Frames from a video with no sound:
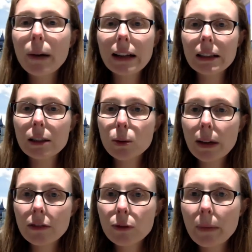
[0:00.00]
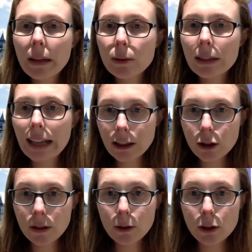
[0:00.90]
practice 24 months or less
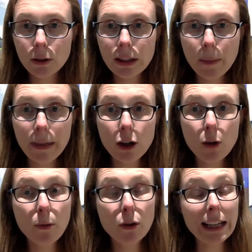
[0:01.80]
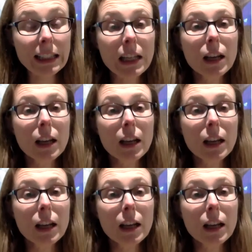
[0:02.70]
due to there being no project?